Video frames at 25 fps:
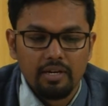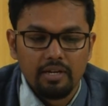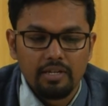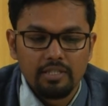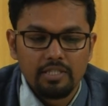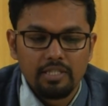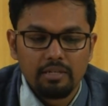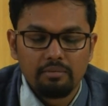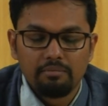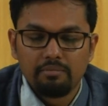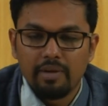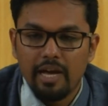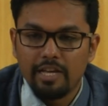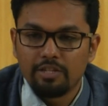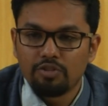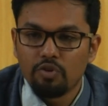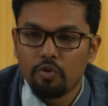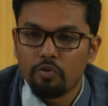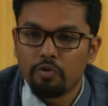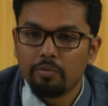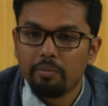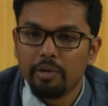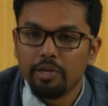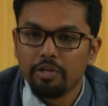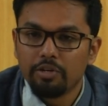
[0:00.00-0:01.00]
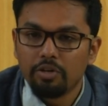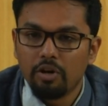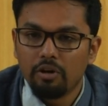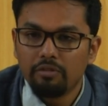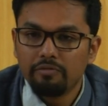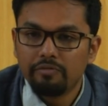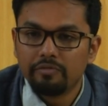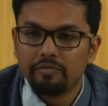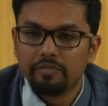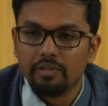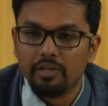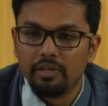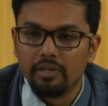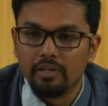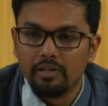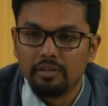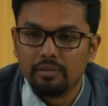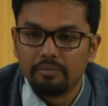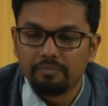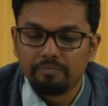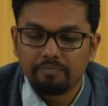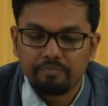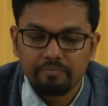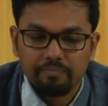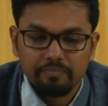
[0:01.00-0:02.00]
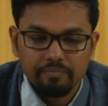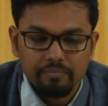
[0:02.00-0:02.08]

some assortment of um,